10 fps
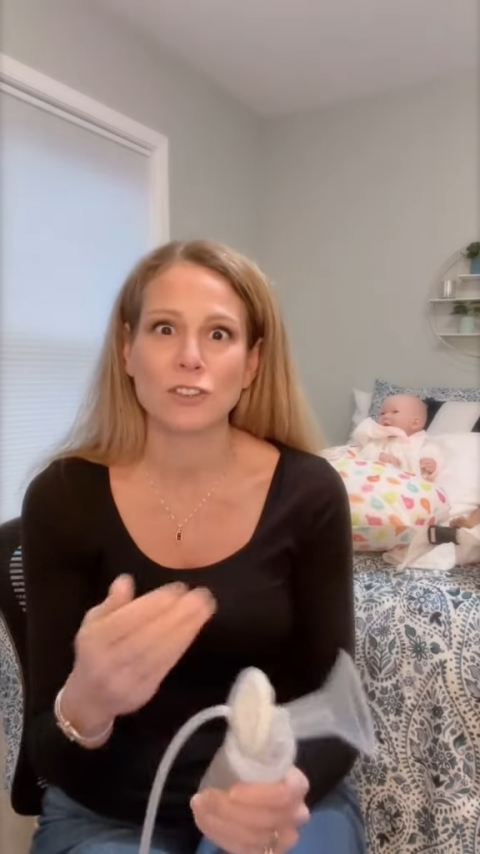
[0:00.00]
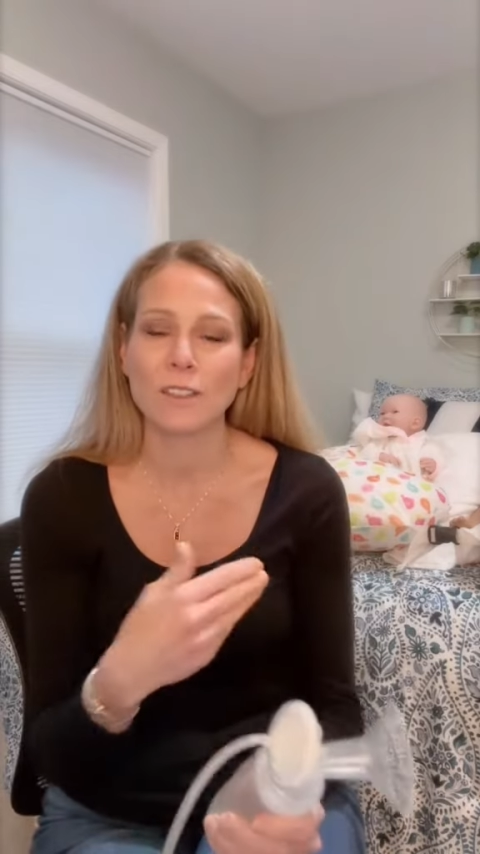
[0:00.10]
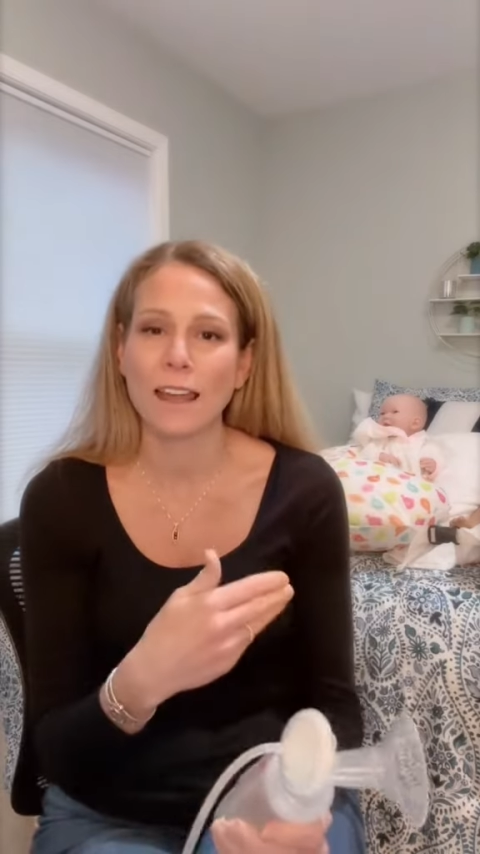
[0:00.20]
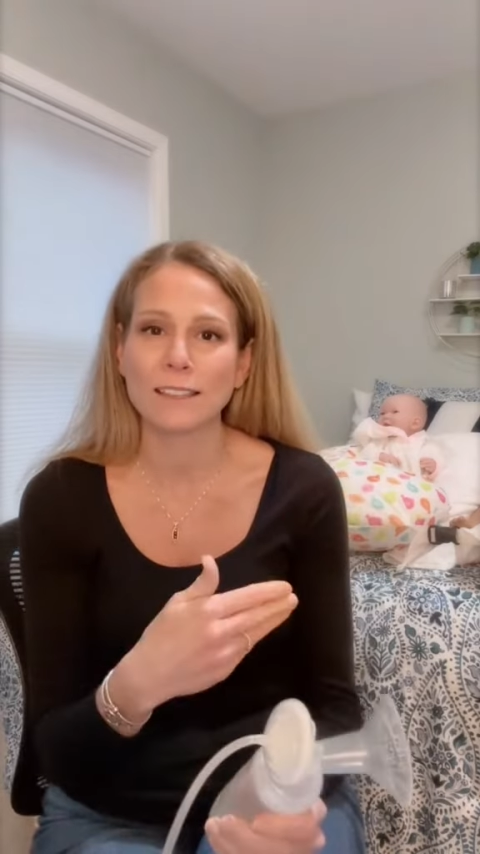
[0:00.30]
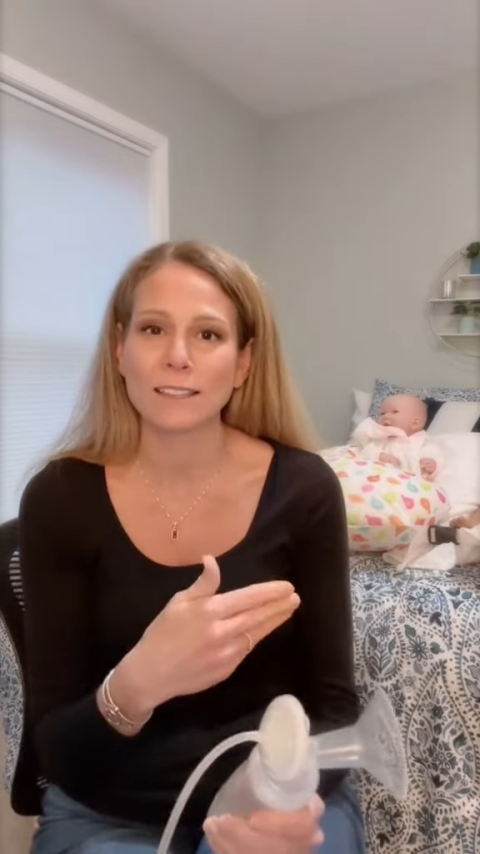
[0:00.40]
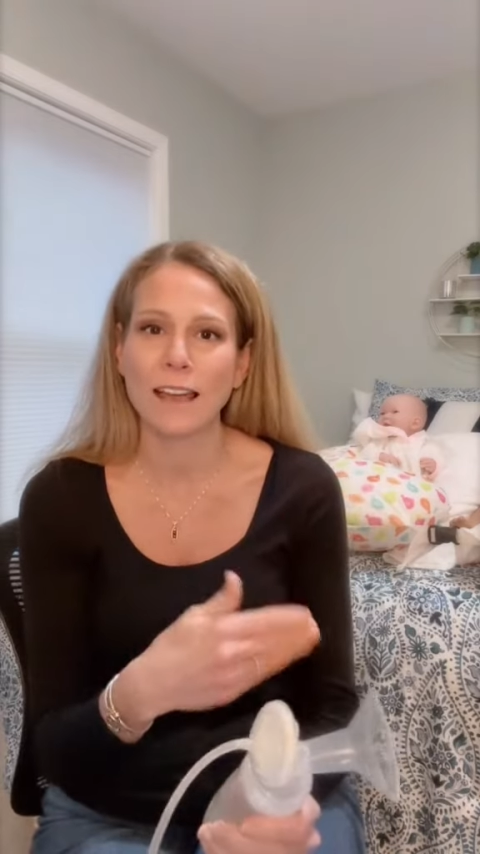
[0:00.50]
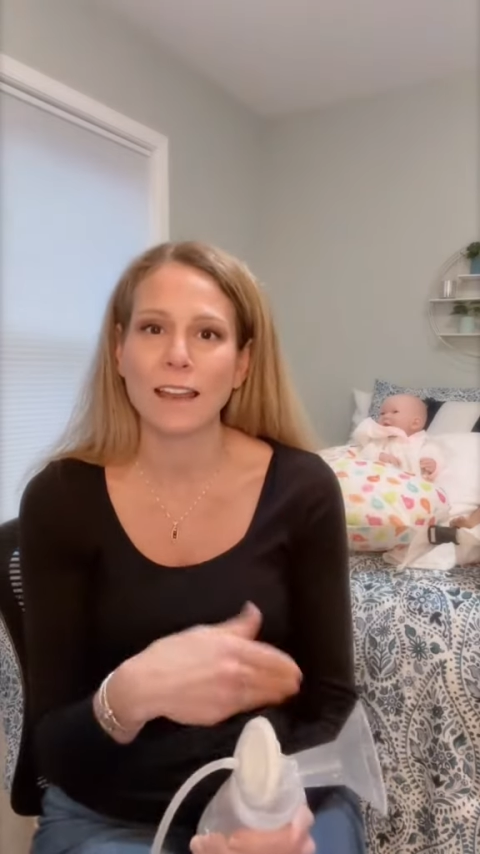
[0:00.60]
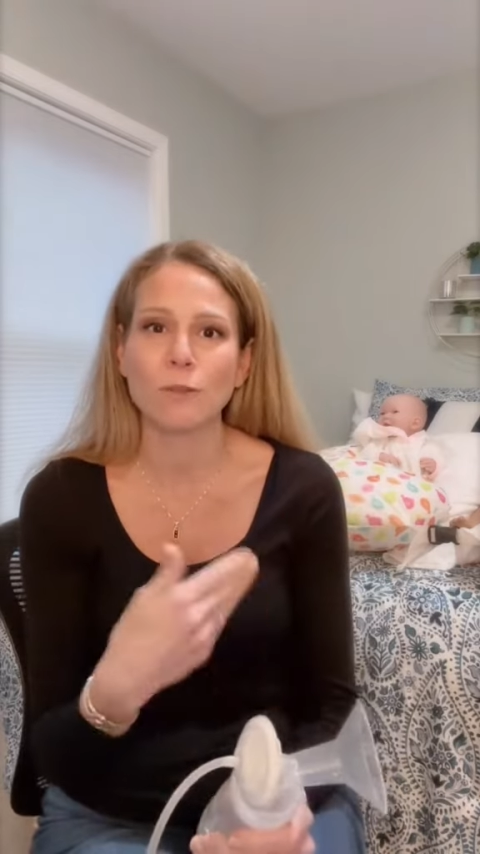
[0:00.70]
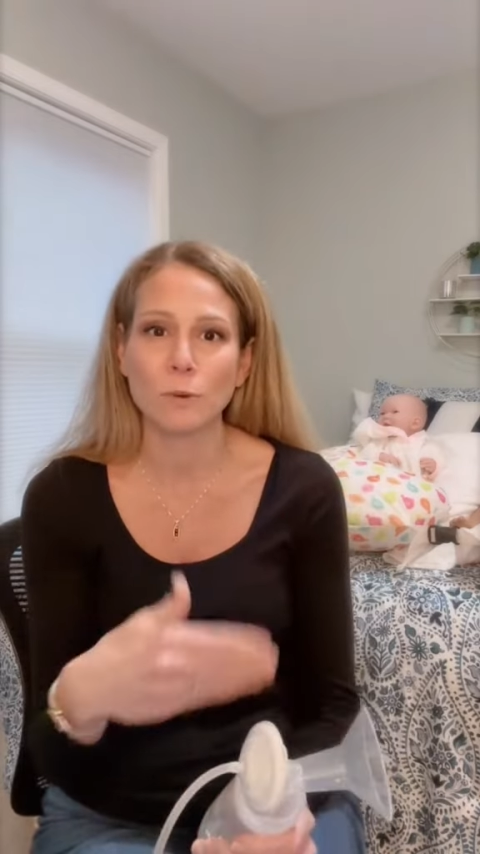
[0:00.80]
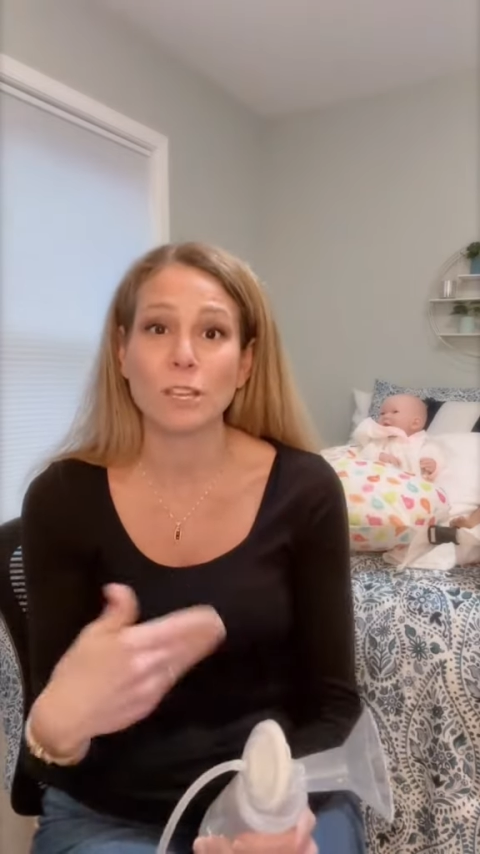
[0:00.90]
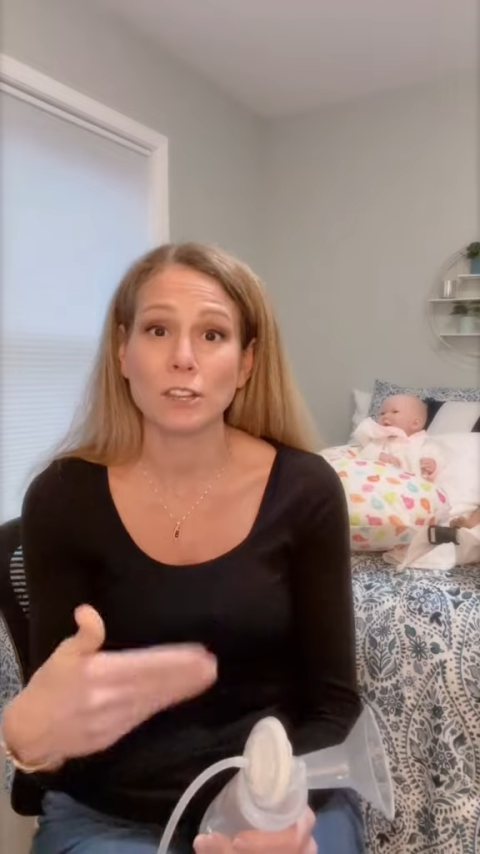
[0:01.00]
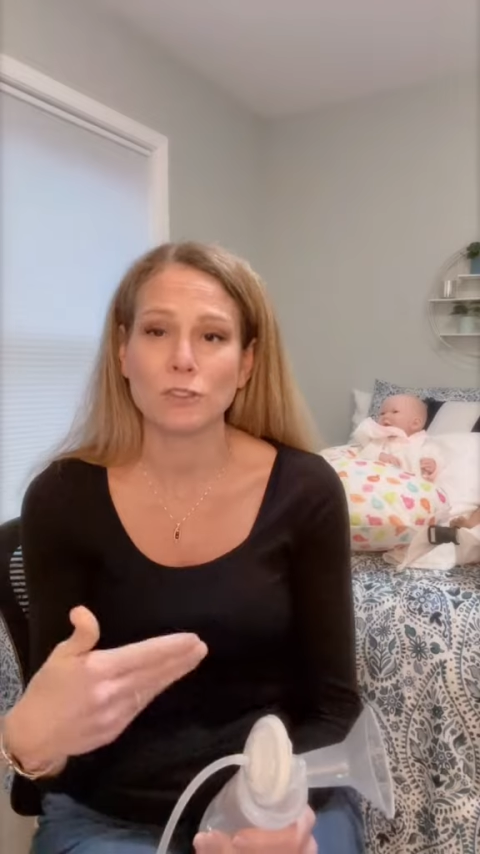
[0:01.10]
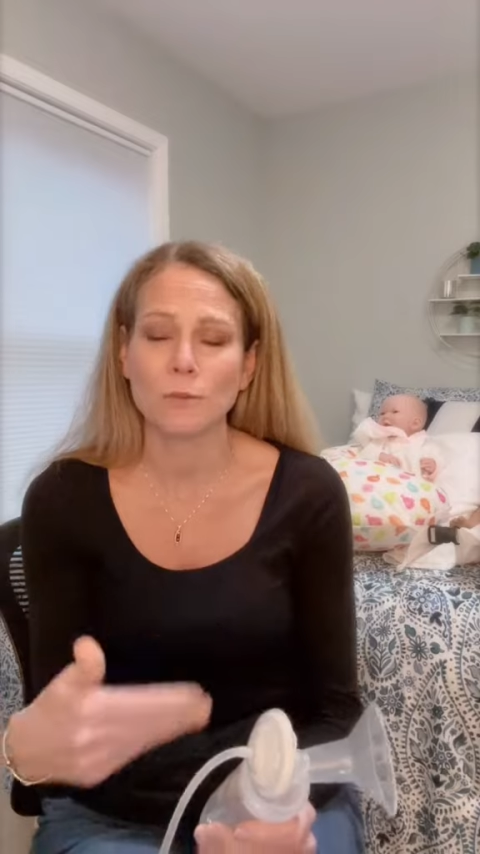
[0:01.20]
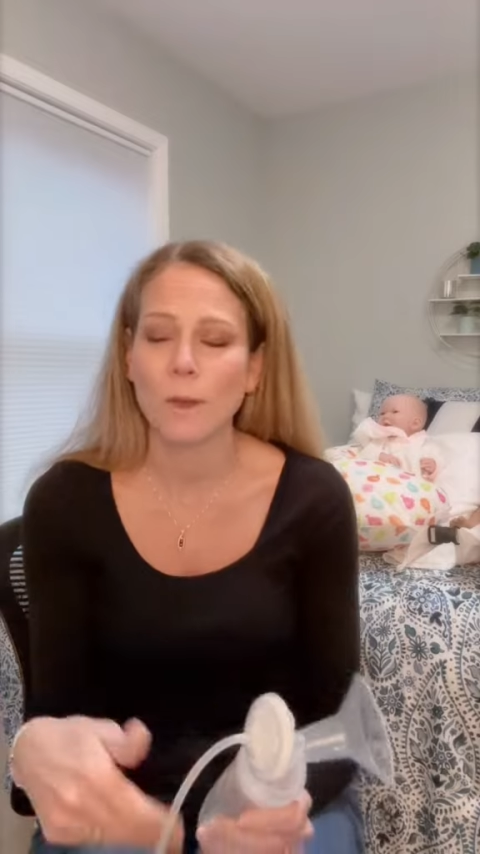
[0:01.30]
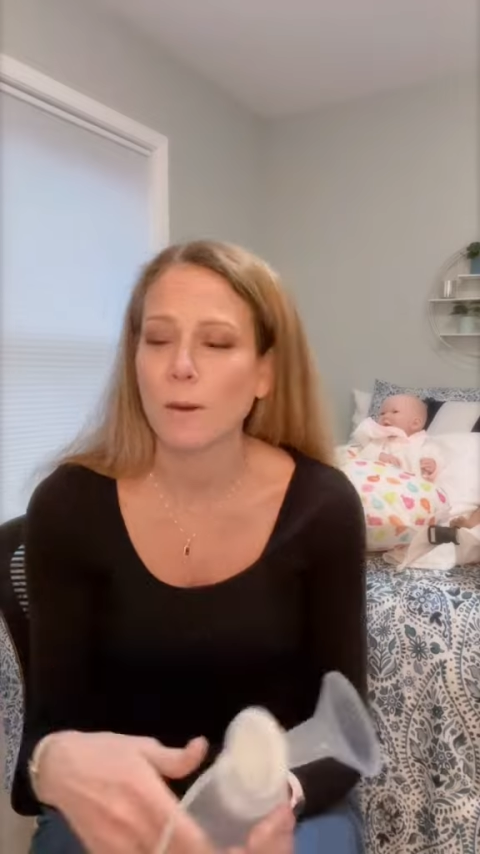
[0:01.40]
to that side, we need
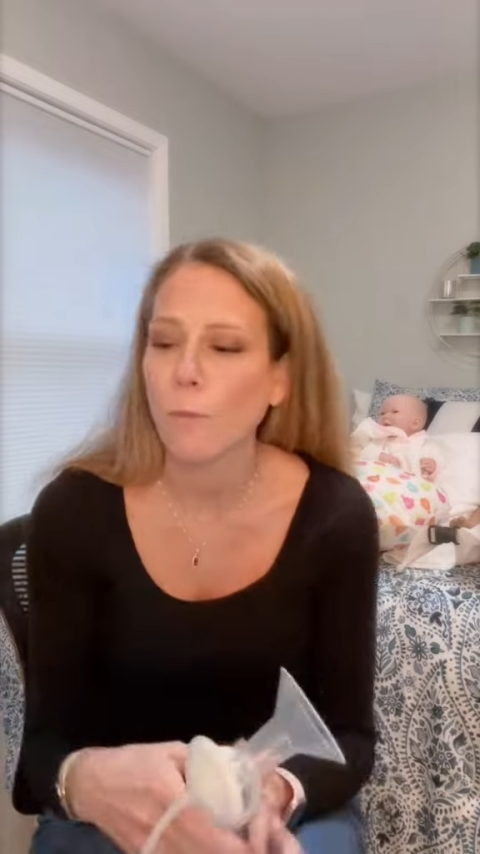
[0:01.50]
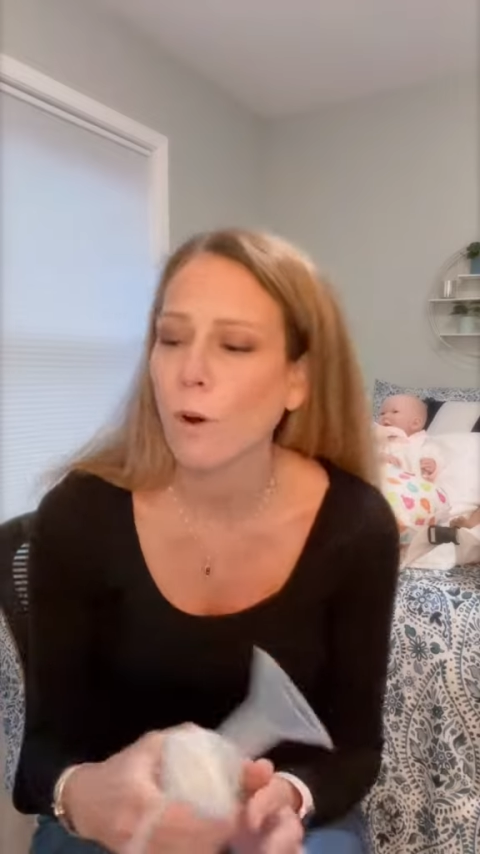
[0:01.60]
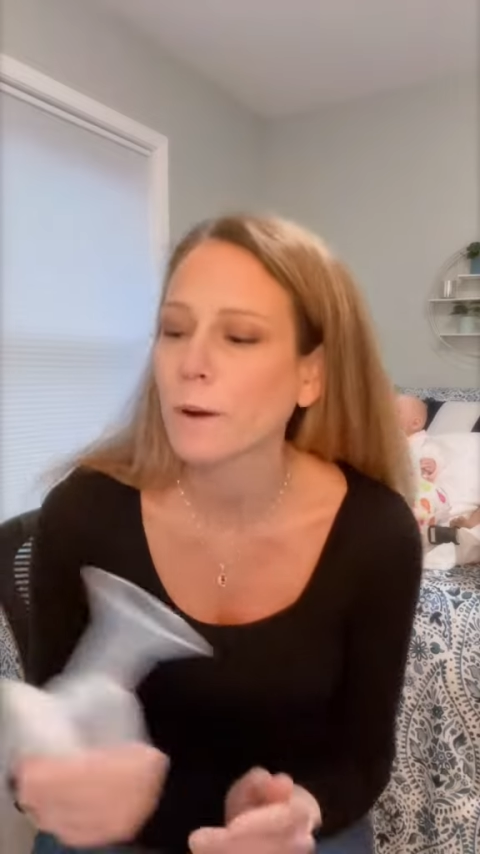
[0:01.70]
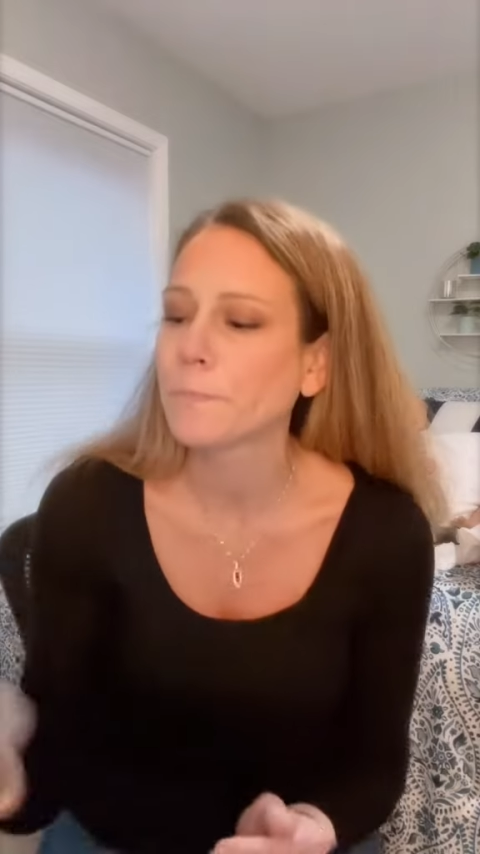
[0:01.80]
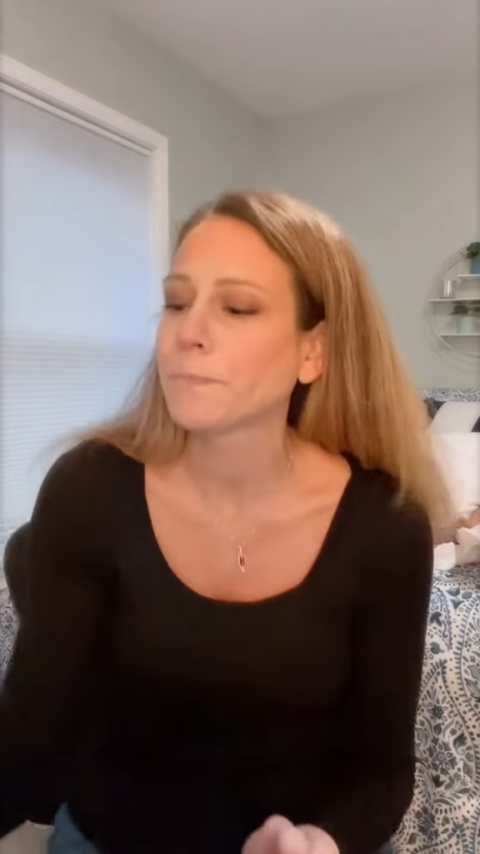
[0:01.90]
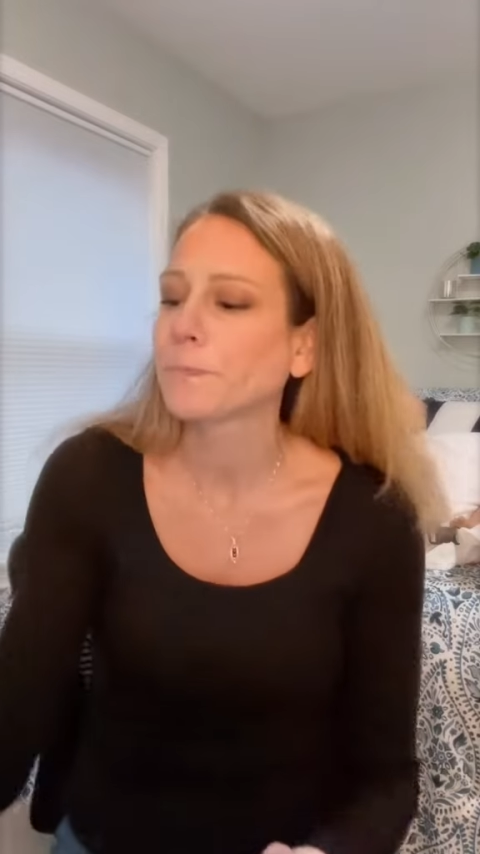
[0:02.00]
you to make more.